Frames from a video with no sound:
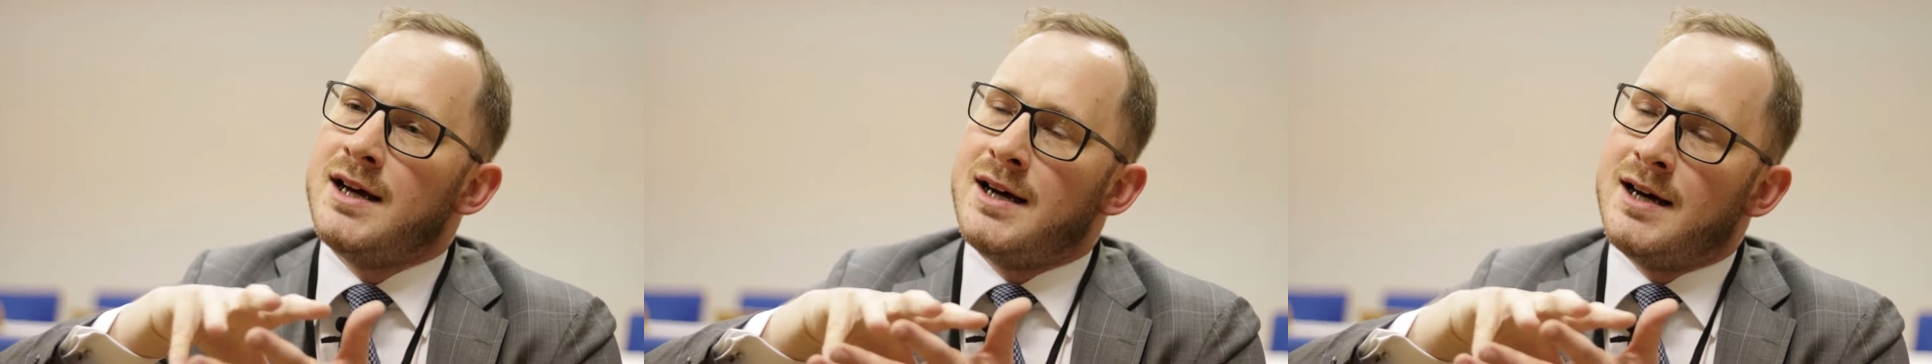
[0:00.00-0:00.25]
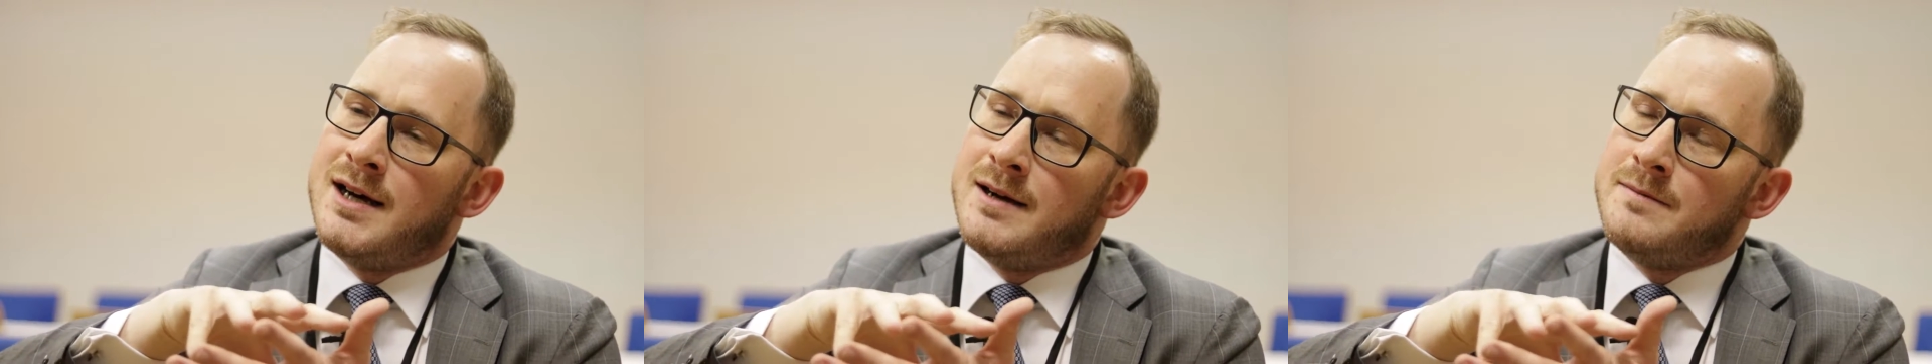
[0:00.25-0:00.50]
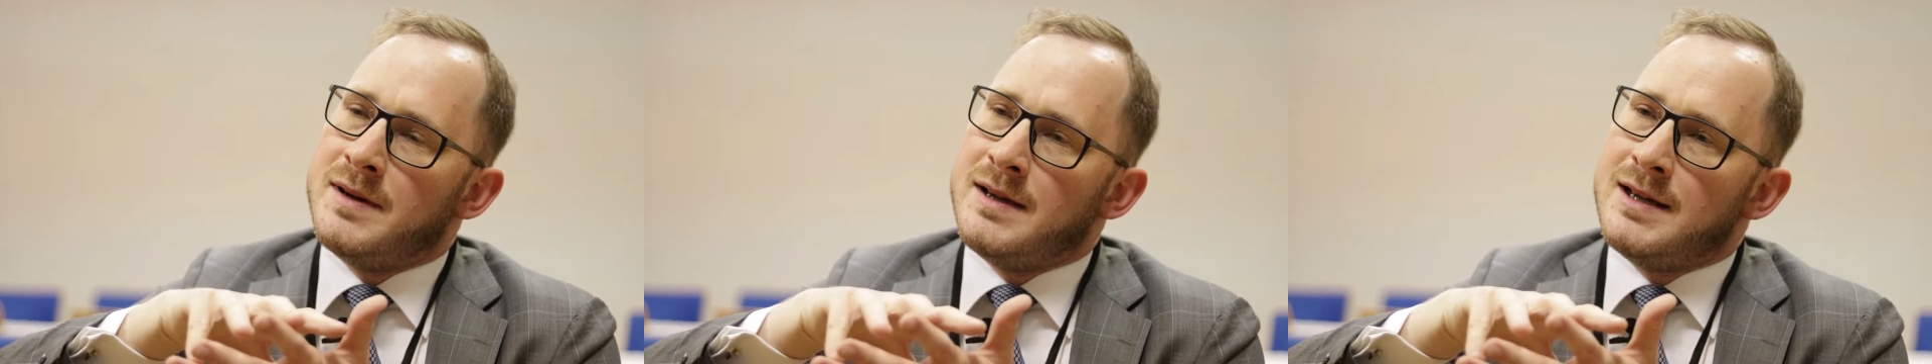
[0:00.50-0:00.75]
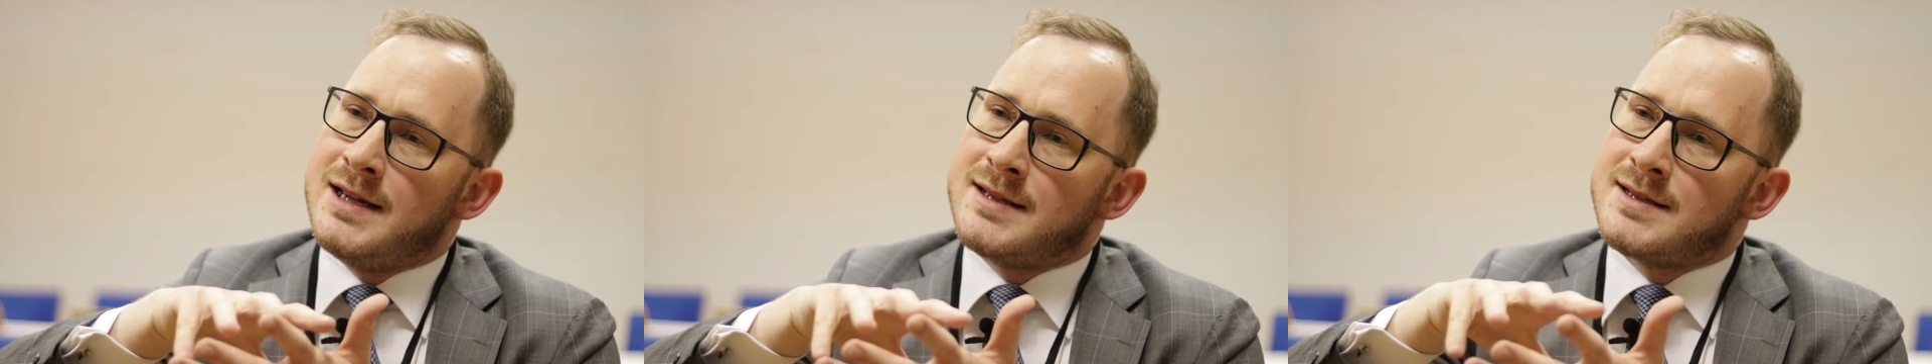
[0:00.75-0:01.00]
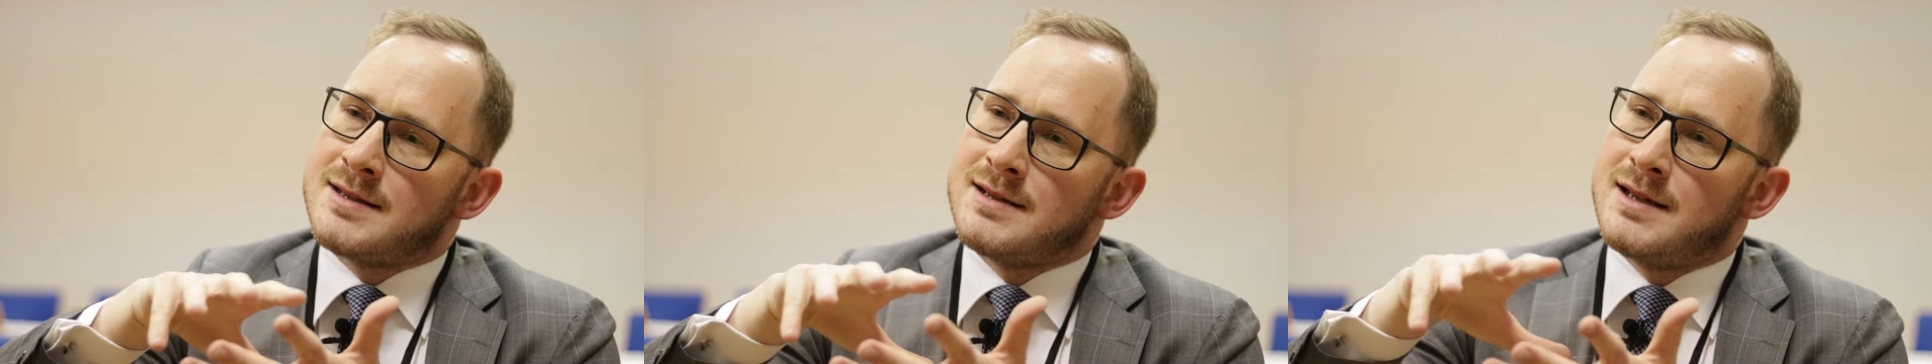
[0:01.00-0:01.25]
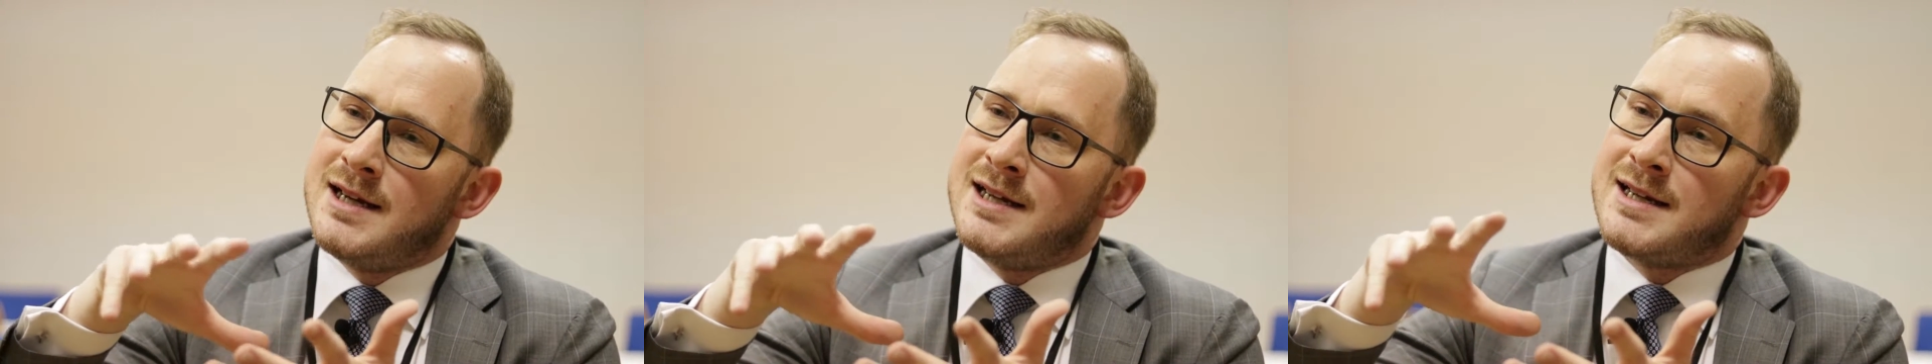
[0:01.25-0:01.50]
um, it,
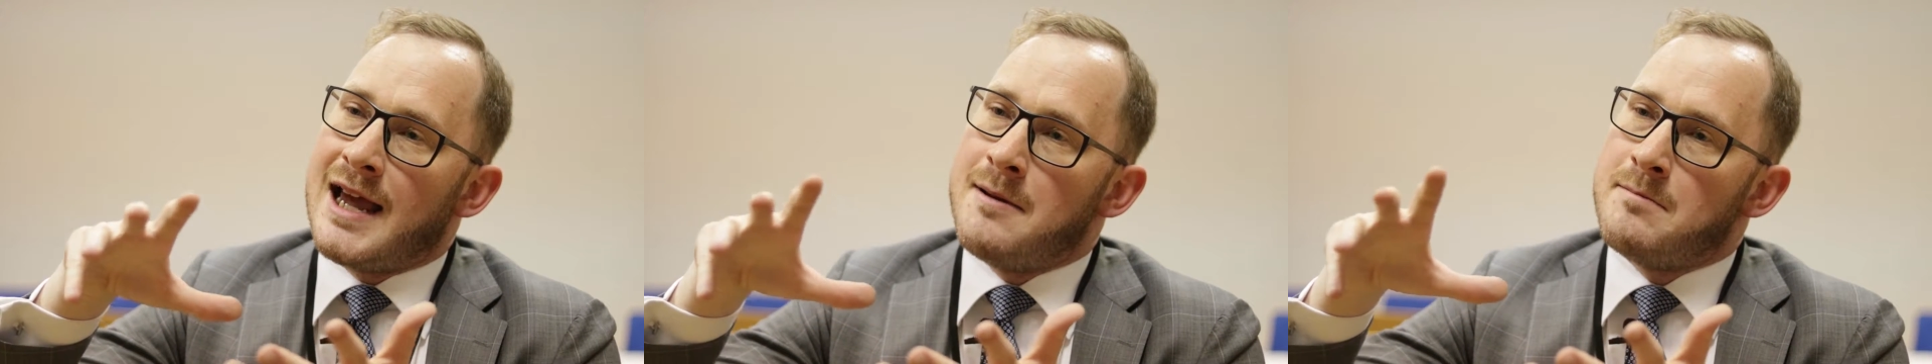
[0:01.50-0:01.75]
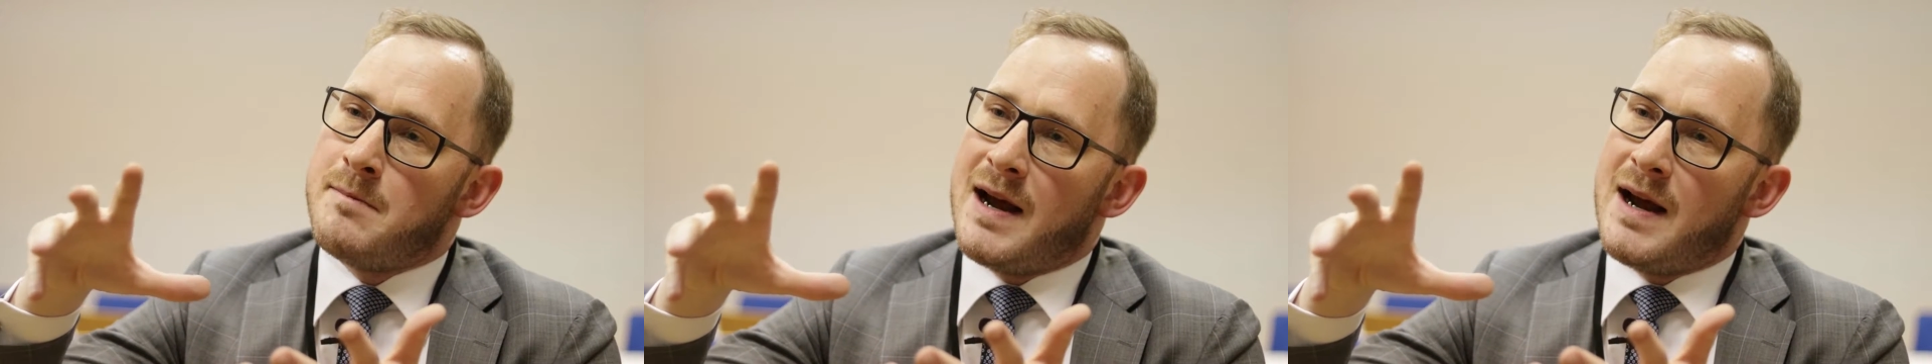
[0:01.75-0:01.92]
it came